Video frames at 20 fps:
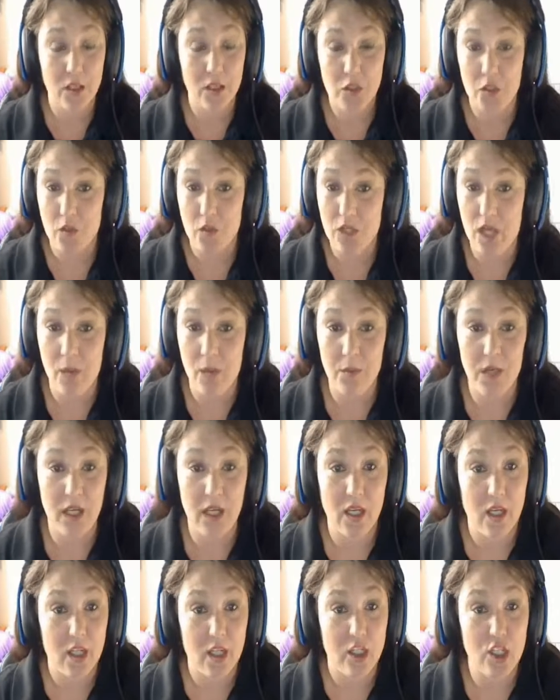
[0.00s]
So tell
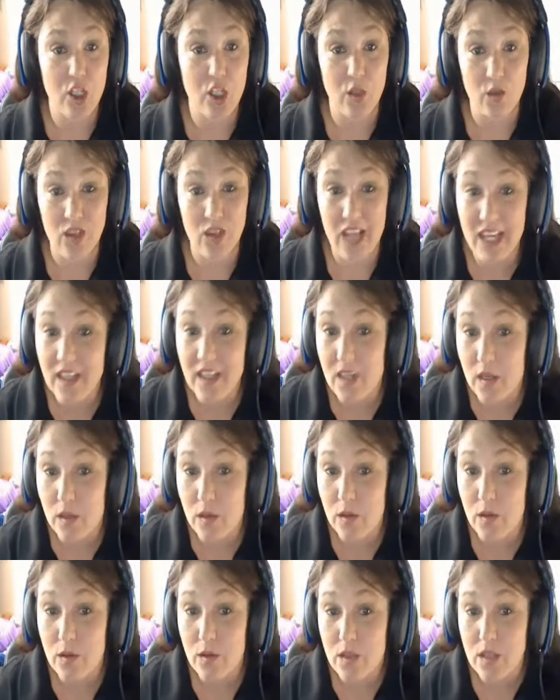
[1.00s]
me, do you like
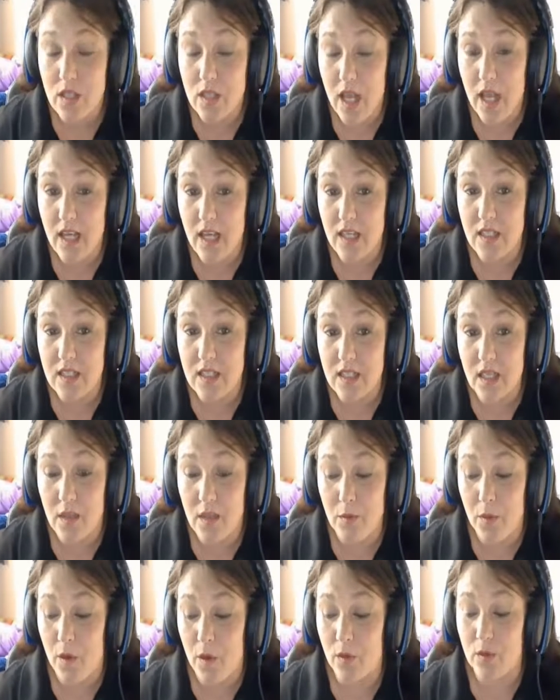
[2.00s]
those as
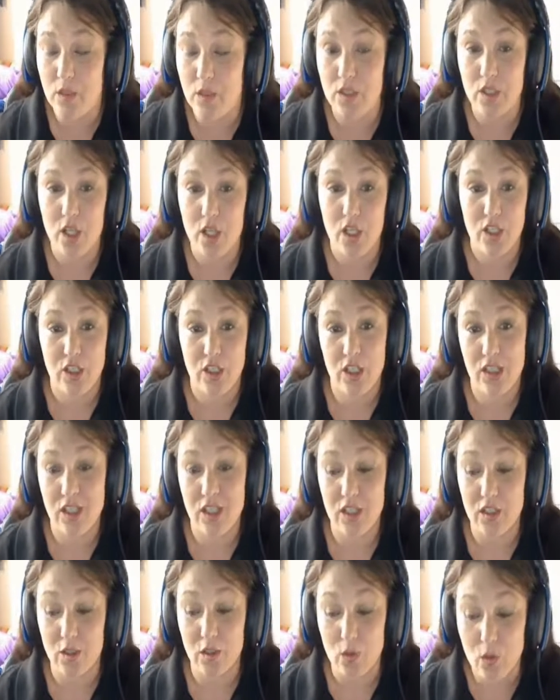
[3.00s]
emotes? Do you
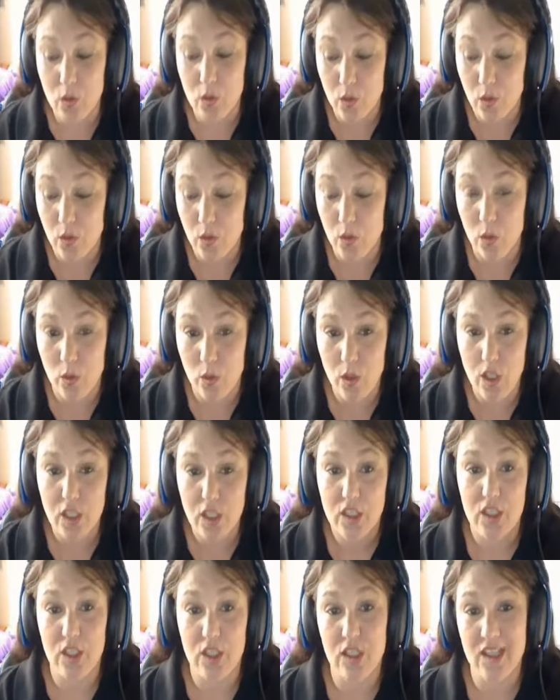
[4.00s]
think they're cool?
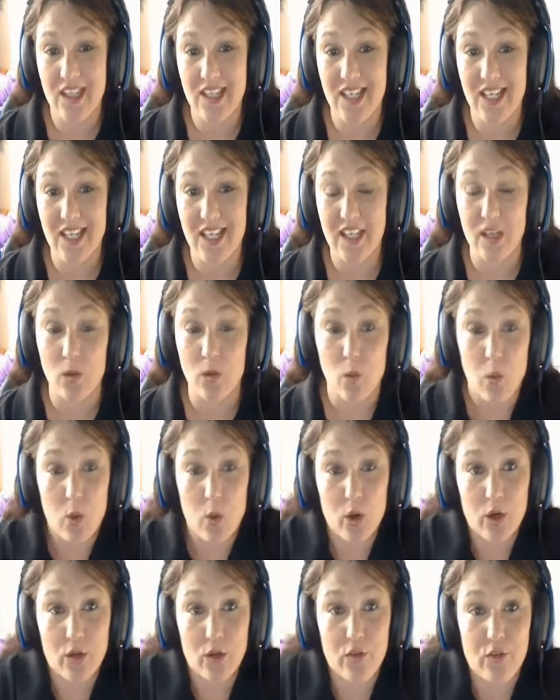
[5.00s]
Do you think they're
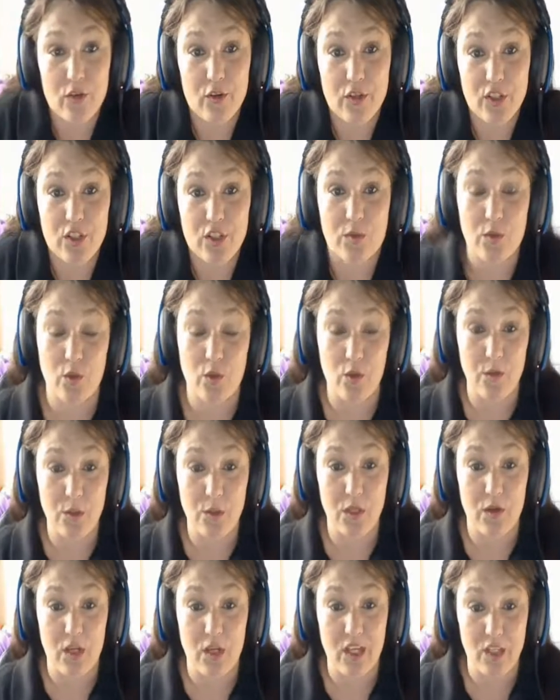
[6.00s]
worth for the
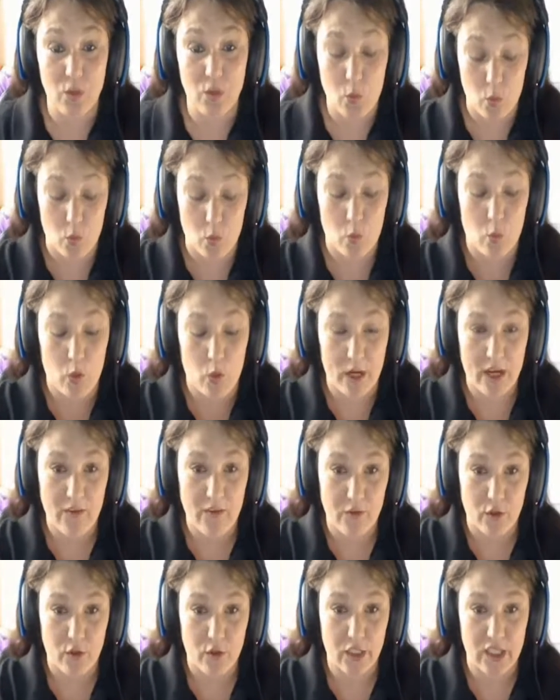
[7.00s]
subscription? Because what
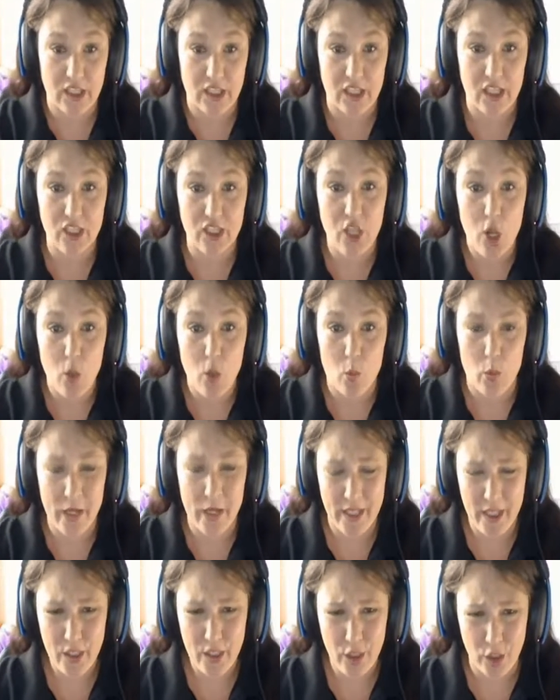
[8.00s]
I've learned is
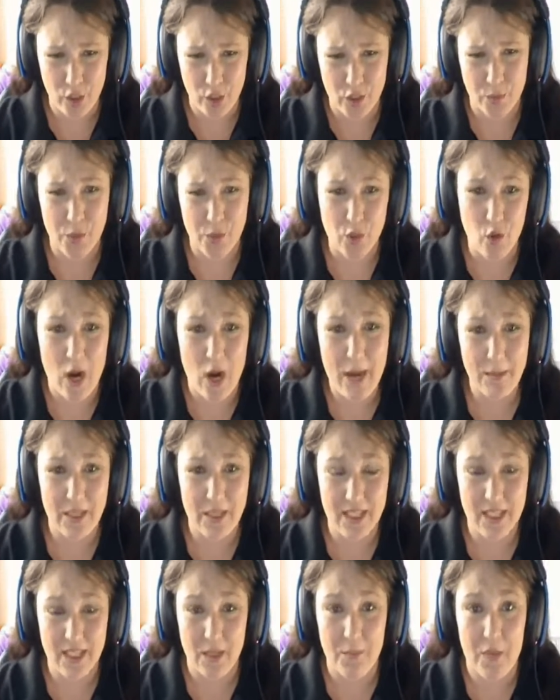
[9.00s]
when you subscribe
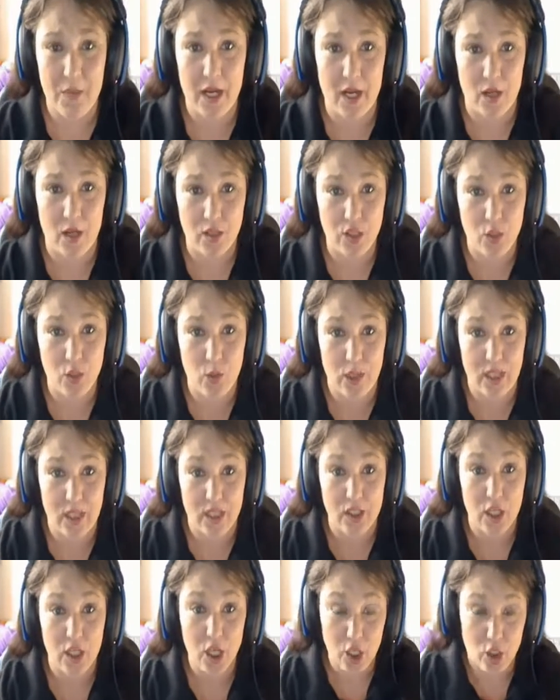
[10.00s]
to somebody on
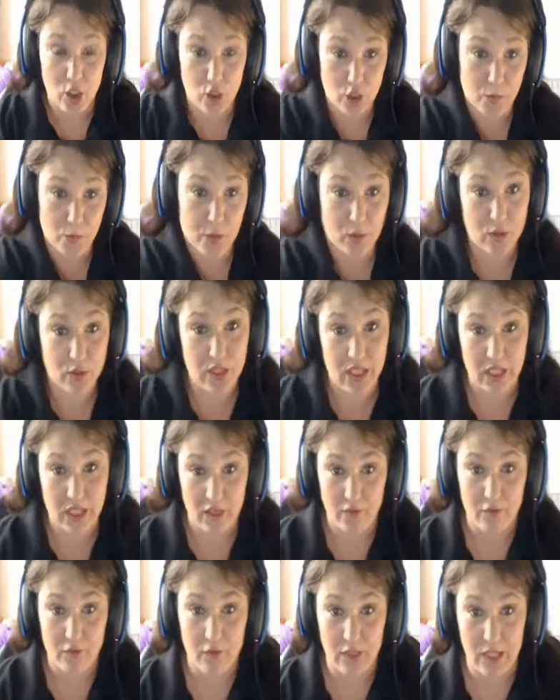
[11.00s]
Twitch, you're supposed to
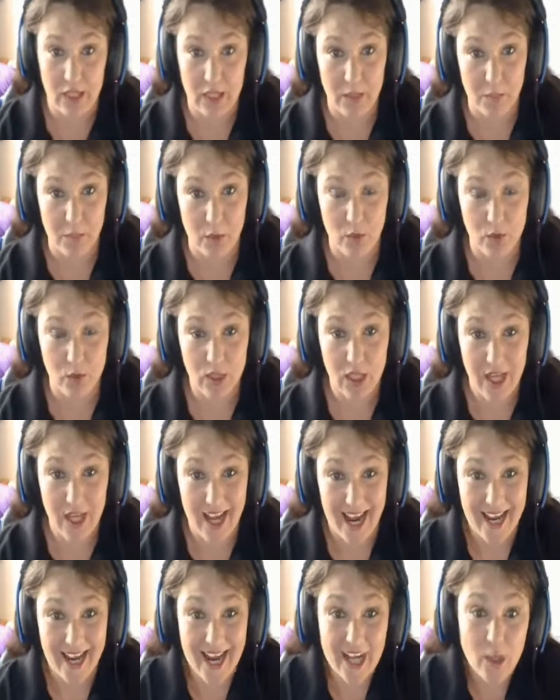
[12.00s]
get a free emote.
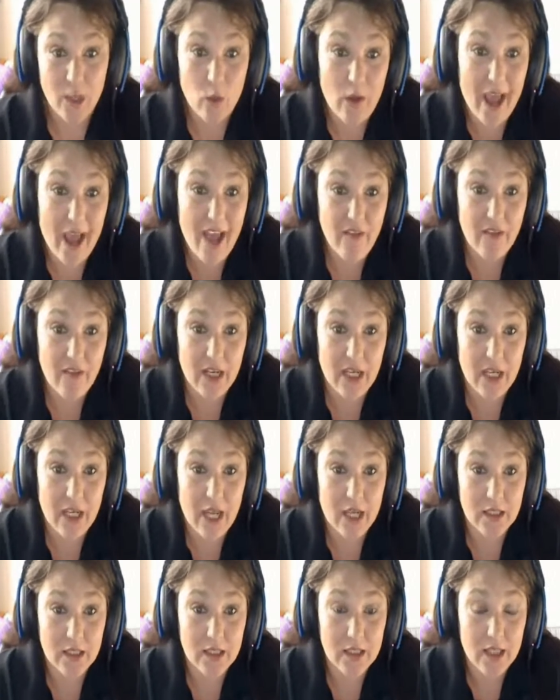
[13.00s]
And I don't have any
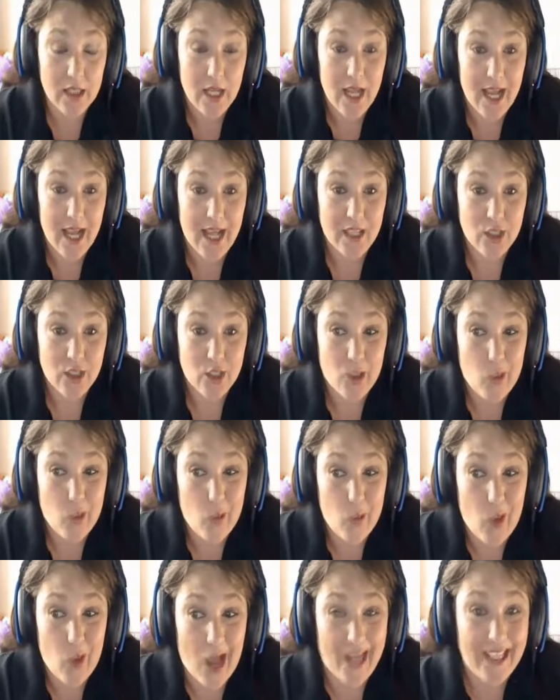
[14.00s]
yet. And
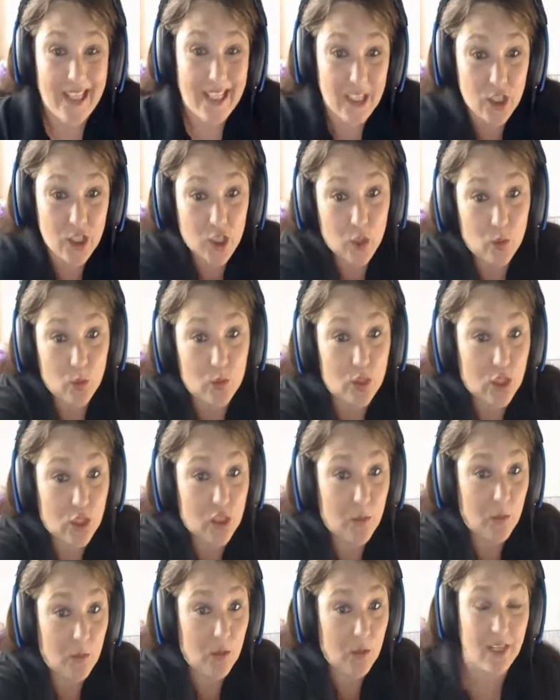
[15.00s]
so I need you, the
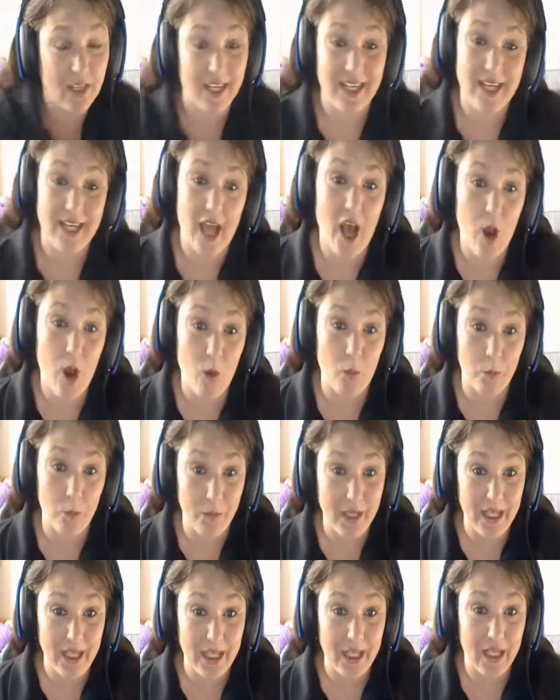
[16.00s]
community, to help
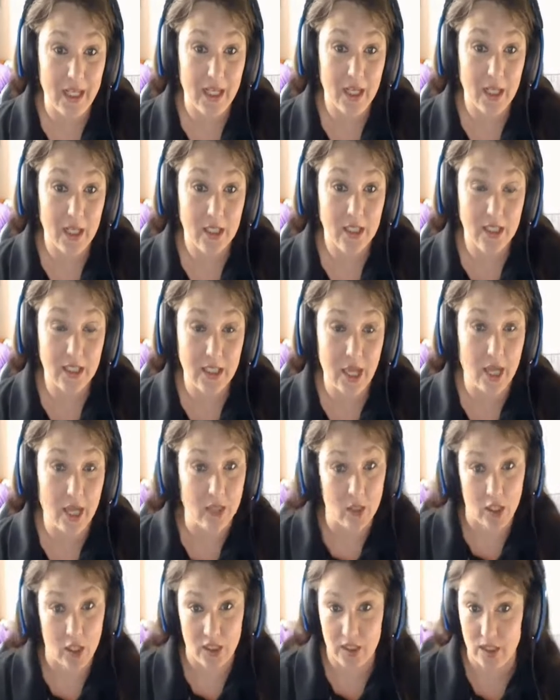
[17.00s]
me
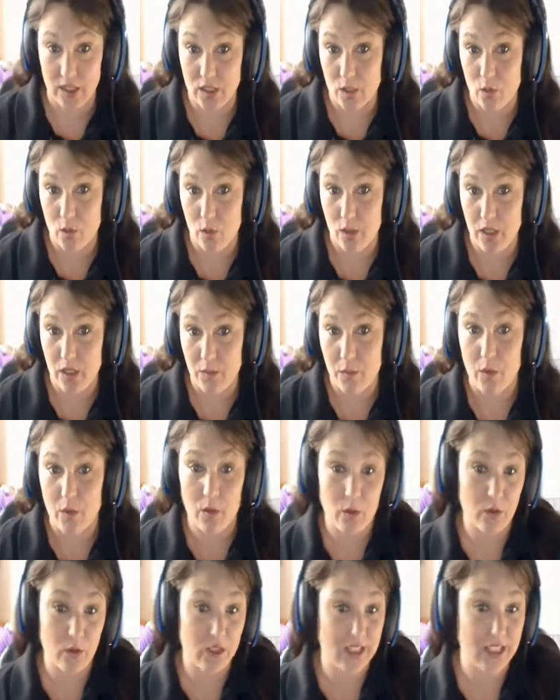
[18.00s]
decide, is this a cool
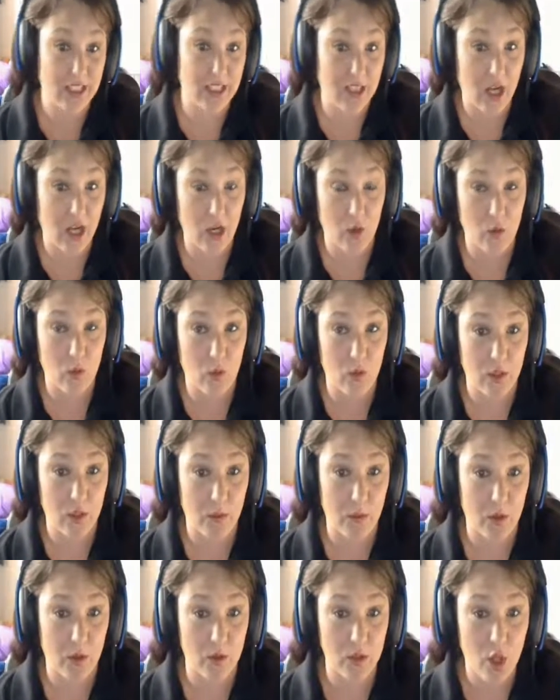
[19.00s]
emote or is this not a cool
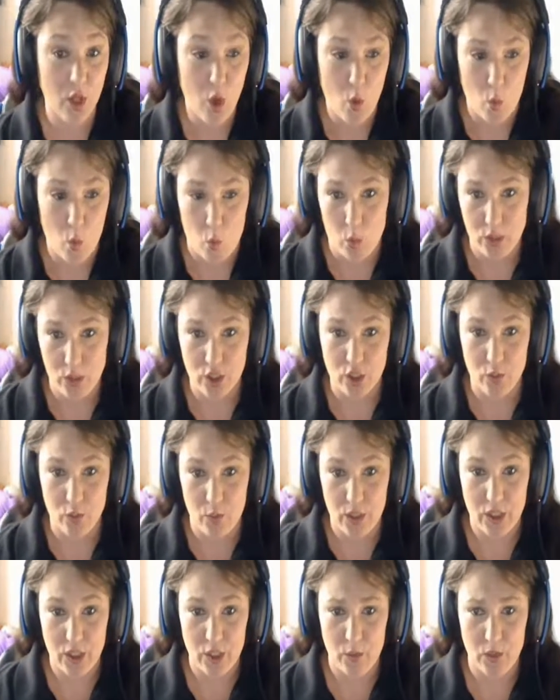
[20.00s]
emote? What should
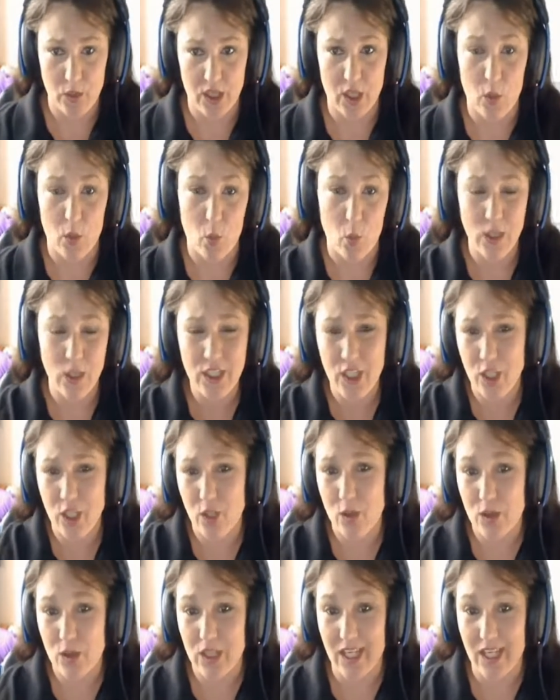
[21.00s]
we do with it? What do you